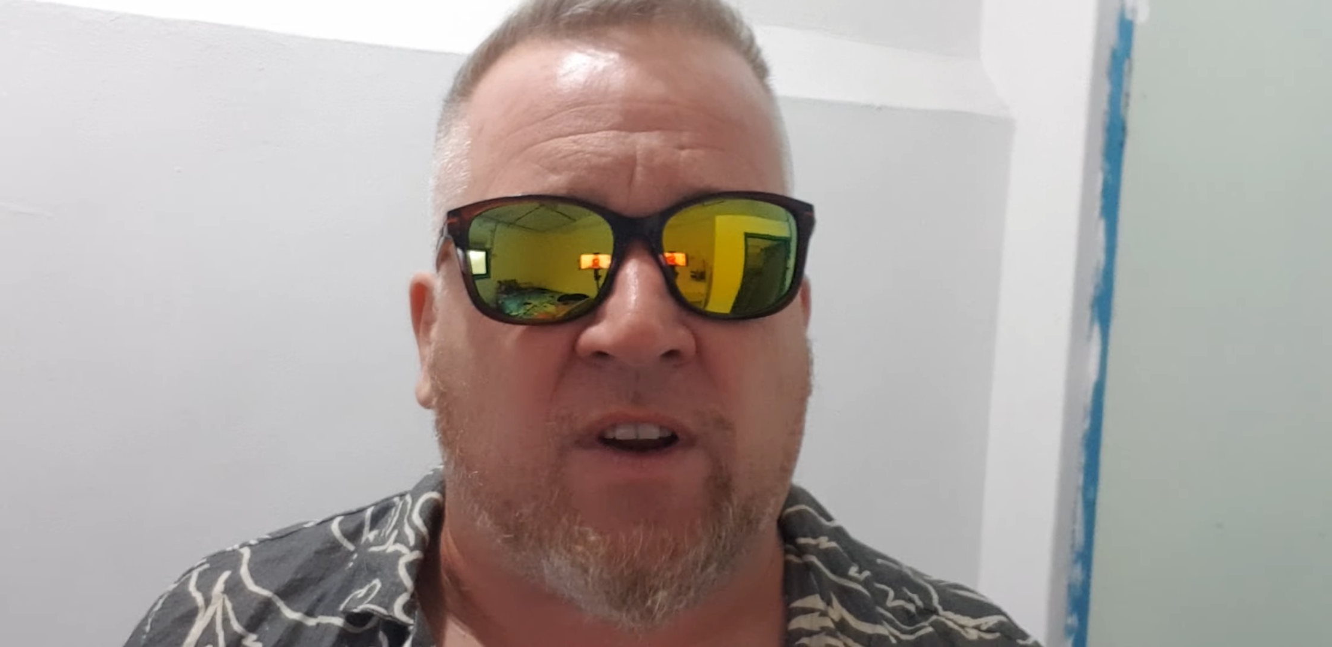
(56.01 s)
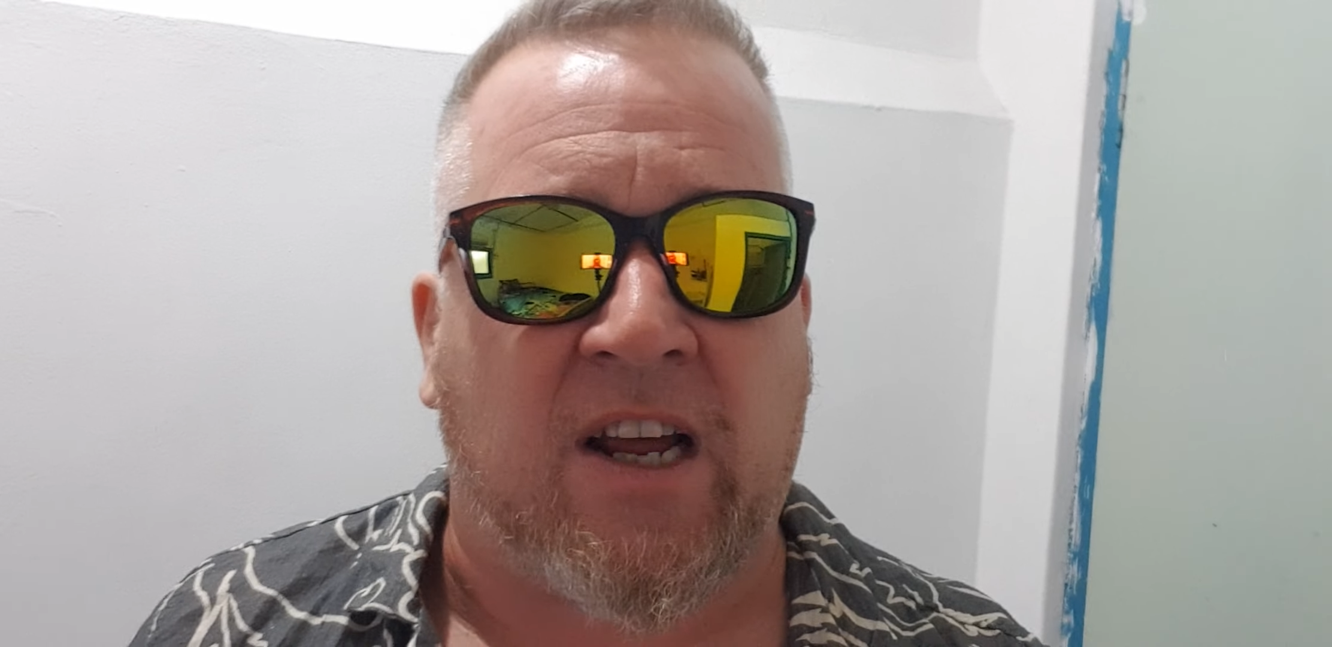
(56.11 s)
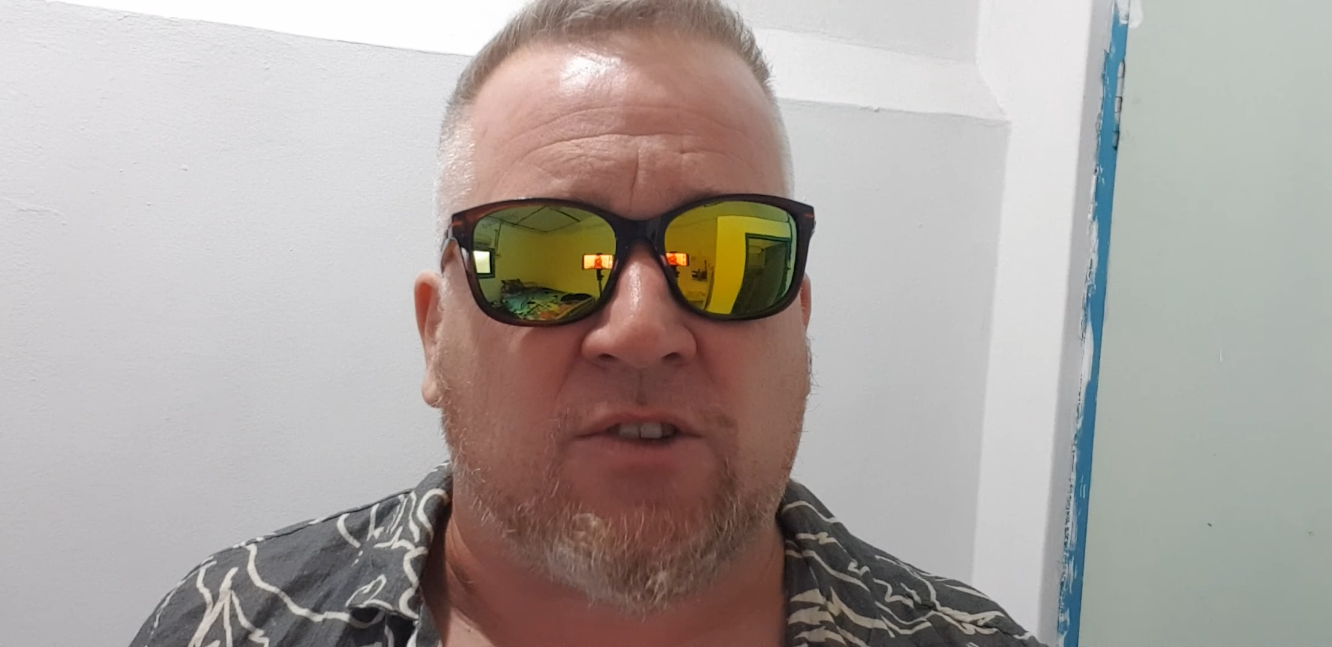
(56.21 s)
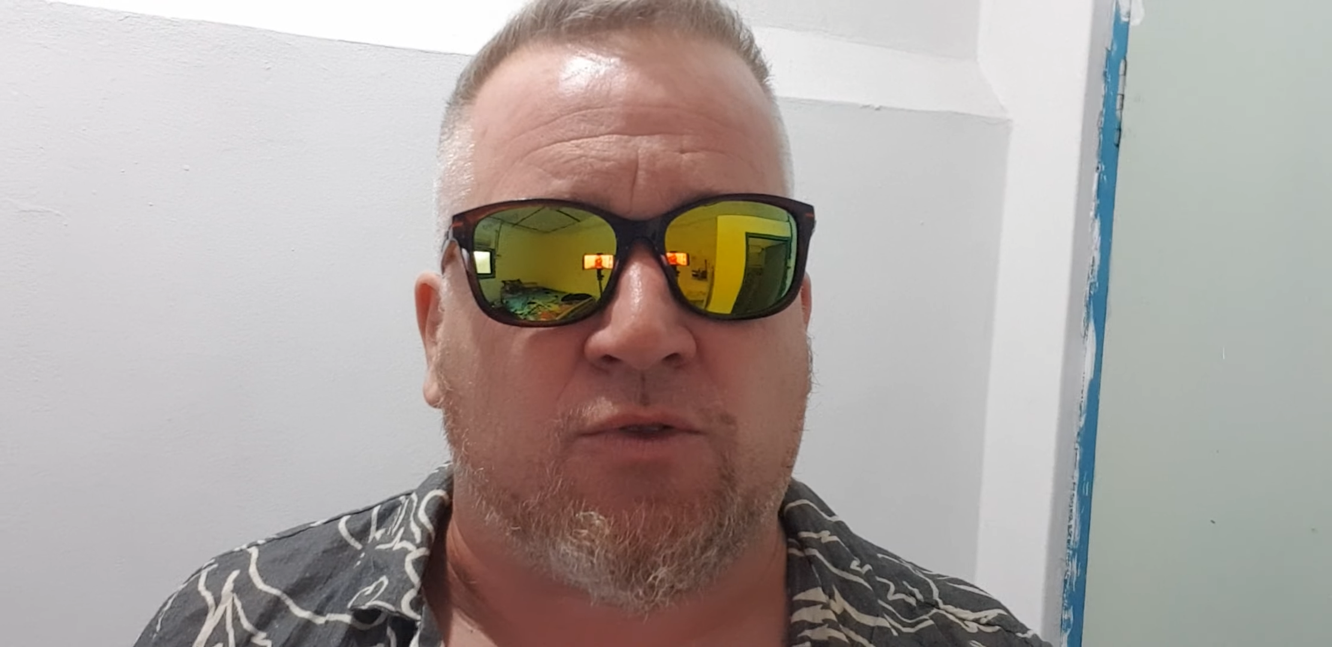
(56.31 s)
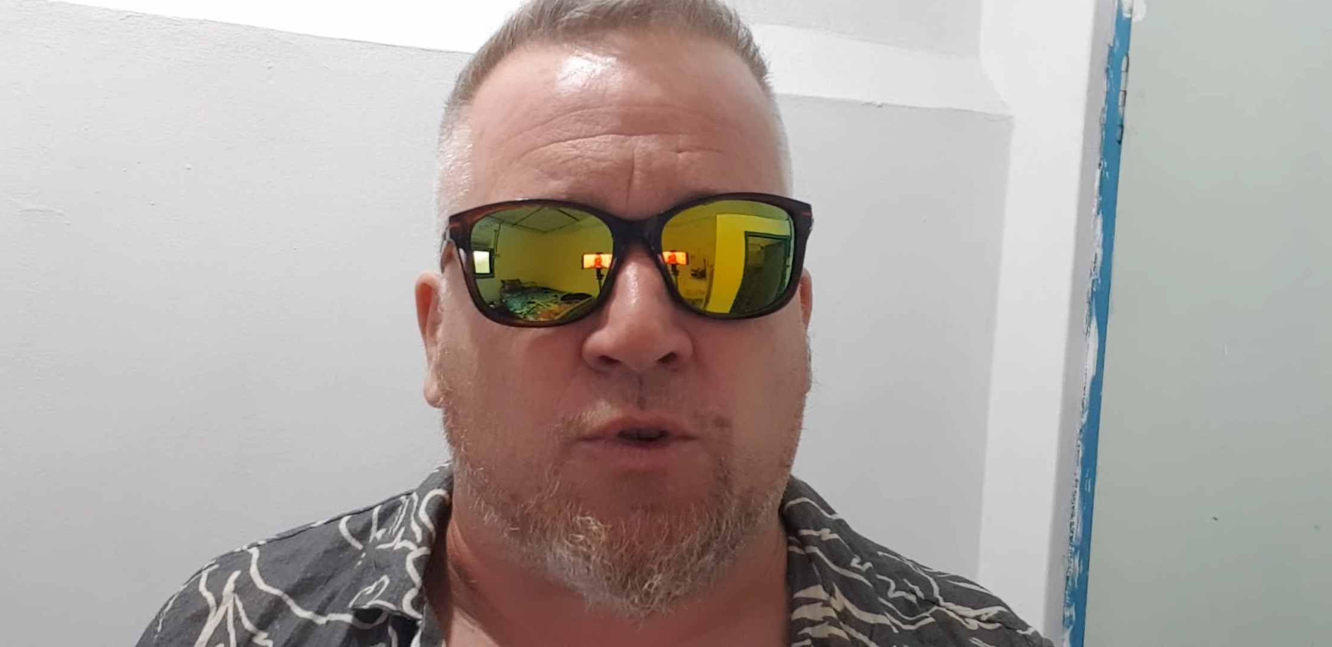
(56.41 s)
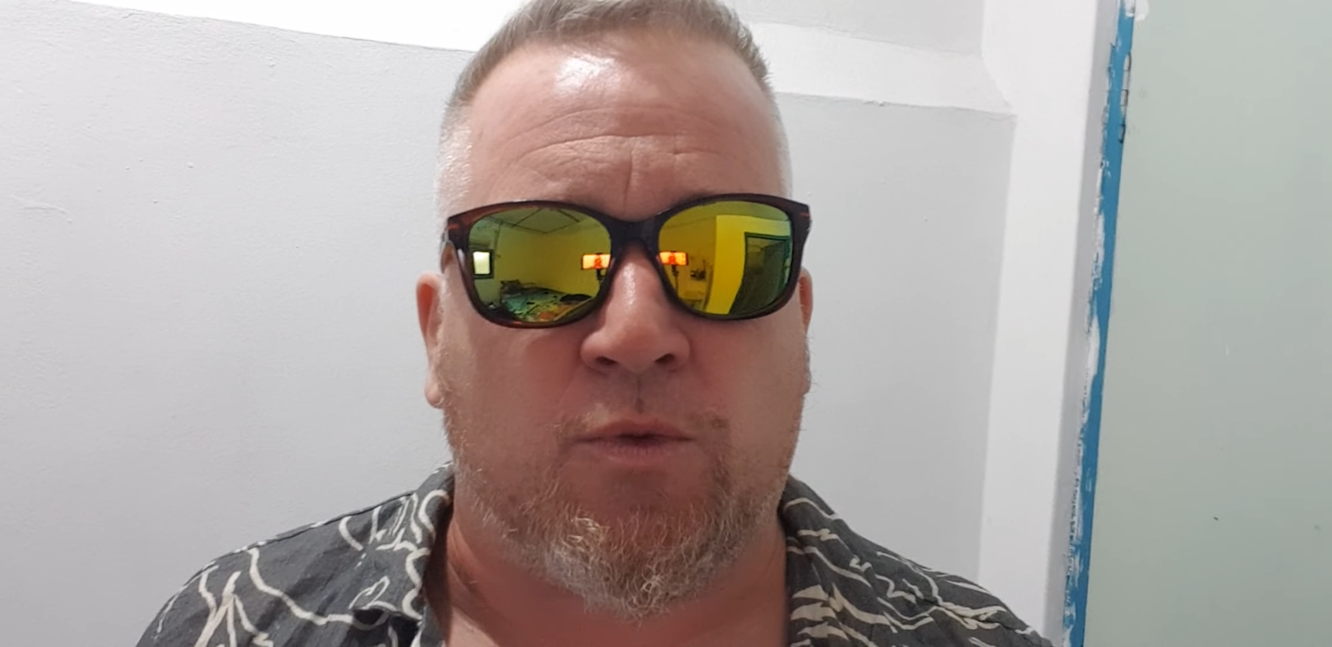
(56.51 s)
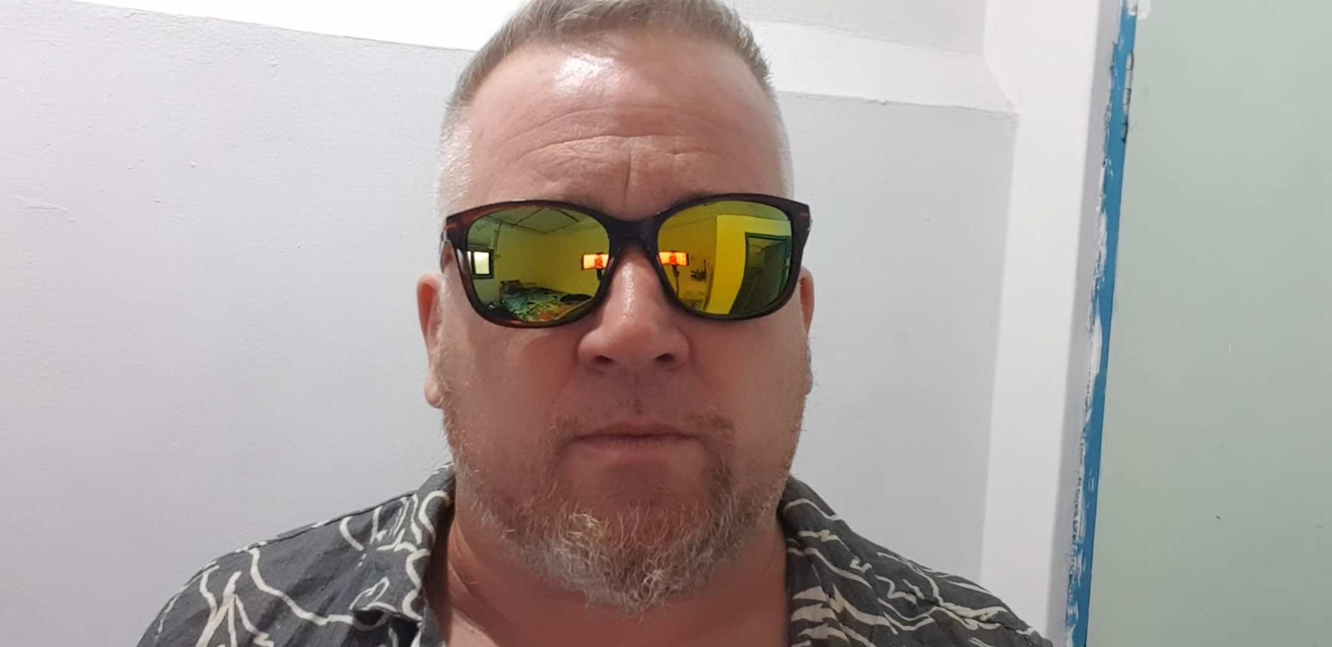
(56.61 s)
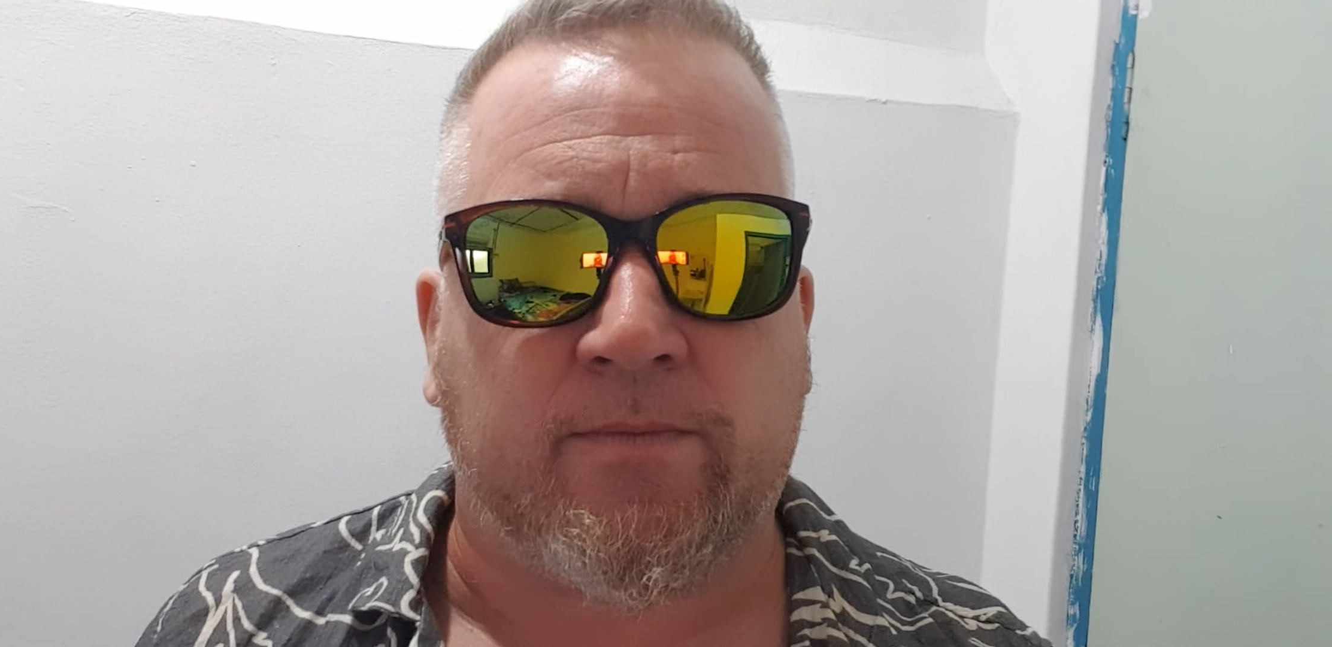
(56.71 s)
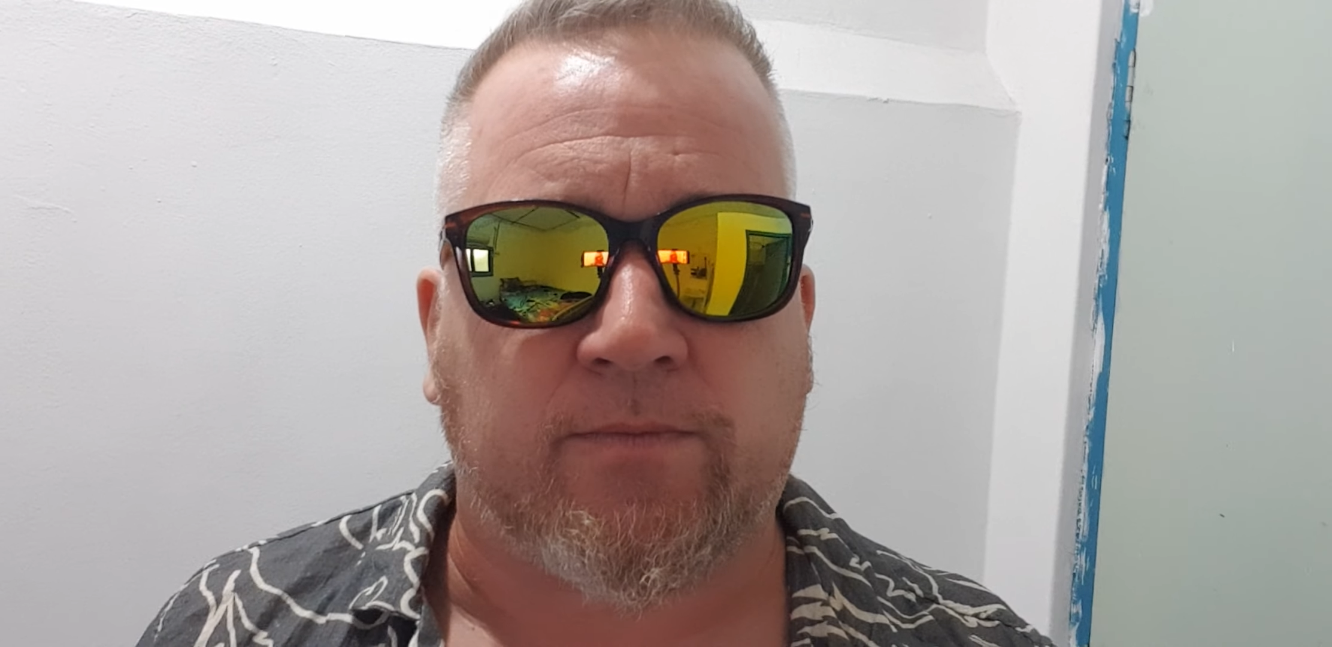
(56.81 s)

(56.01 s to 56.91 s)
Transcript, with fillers: classroom,